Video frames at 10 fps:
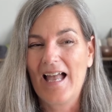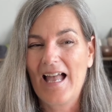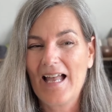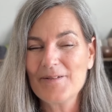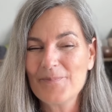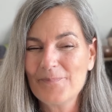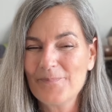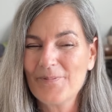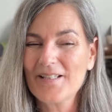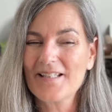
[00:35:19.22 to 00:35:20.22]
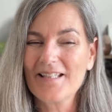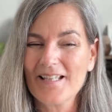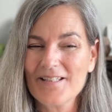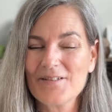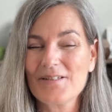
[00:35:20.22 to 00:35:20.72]
And
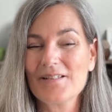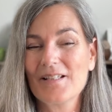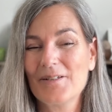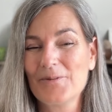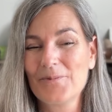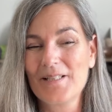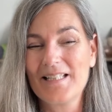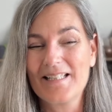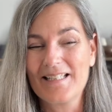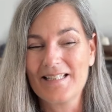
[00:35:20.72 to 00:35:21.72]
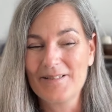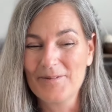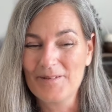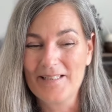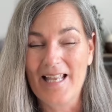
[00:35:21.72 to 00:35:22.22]
because we
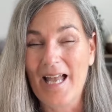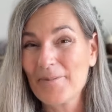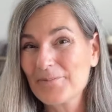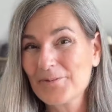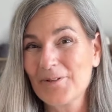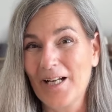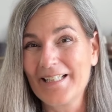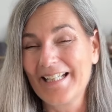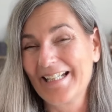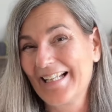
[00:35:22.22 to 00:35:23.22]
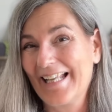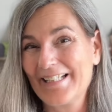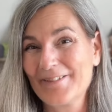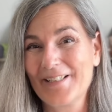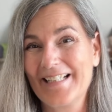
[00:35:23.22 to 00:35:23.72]
kept running
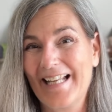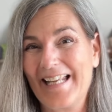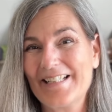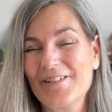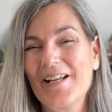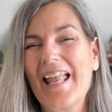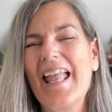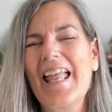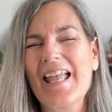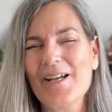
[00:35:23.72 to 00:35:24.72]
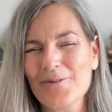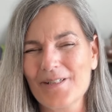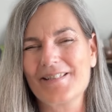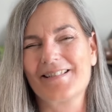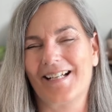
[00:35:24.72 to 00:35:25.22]
later and later, it
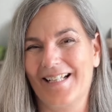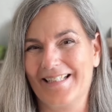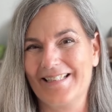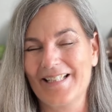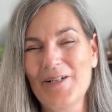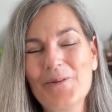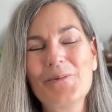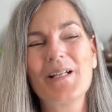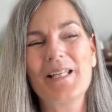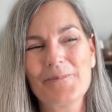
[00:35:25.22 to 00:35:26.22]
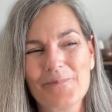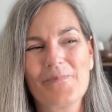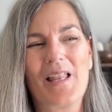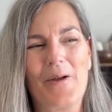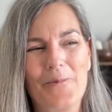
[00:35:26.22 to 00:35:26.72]
was tight. We
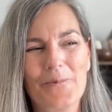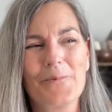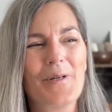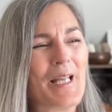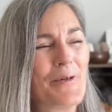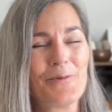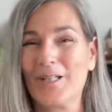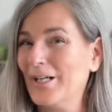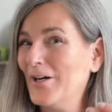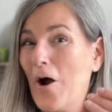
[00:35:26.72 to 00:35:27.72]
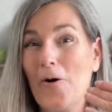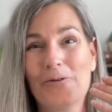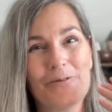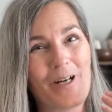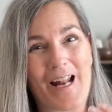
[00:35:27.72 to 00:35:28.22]
were
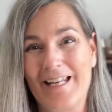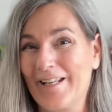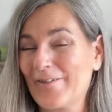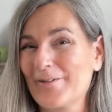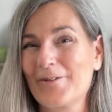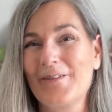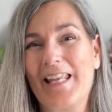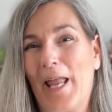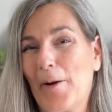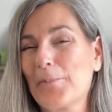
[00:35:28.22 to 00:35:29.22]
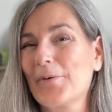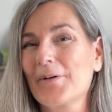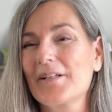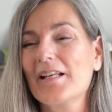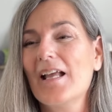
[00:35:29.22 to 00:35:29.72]
running through the
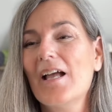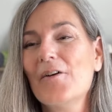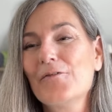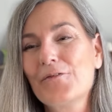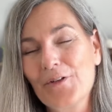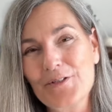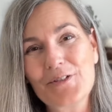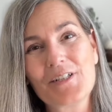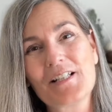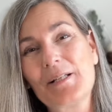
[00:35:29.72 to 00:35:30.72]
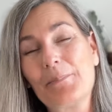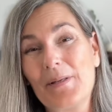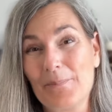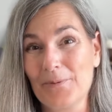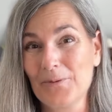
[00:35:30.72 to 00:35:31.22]
airport. Fortunately,
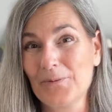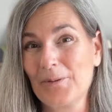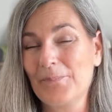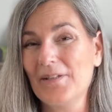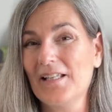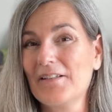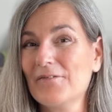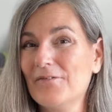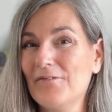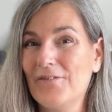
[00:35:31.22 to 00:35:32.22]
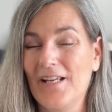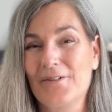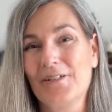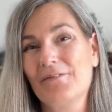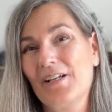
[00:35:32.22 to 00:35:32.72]
people were being
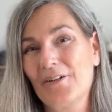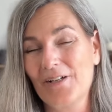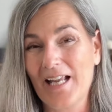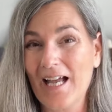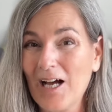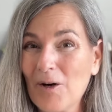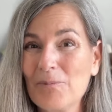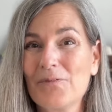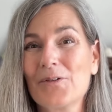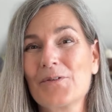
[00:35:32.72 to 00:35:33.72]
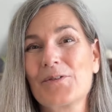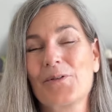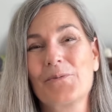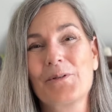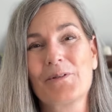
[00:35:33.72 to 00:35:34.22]
very, very helpful, so
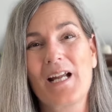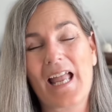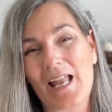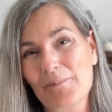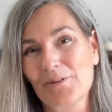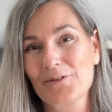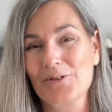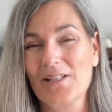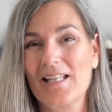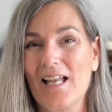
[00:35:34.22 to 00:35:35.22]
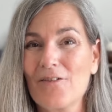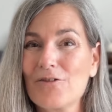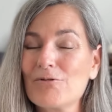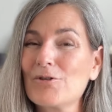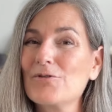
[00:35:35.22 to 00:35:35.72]
we were able to get
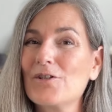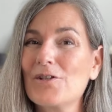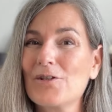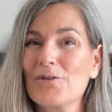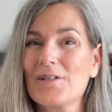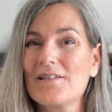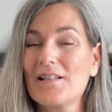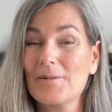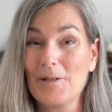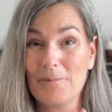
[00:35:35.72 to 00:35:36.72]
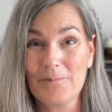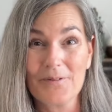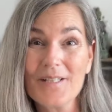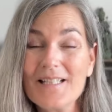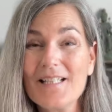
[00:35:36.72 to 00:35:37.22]
through security
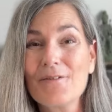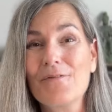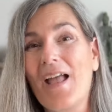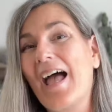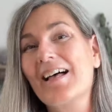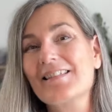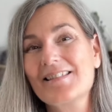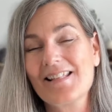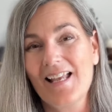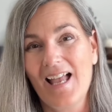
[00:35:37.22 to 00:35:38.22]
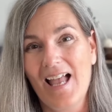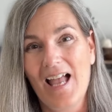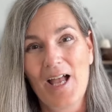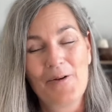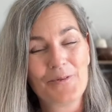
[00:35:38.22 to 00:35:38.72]
pretty fast.
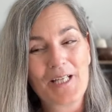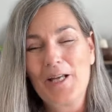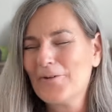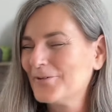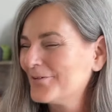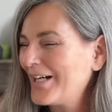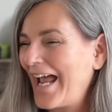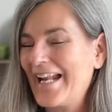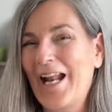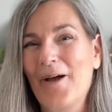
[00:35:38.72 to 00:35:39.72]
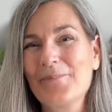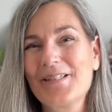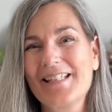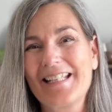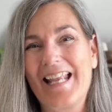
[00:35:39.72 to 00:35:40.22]
We ran up
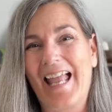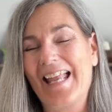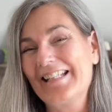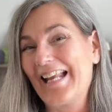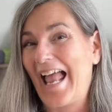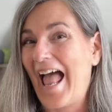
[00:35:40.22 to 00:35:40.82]
to the gate.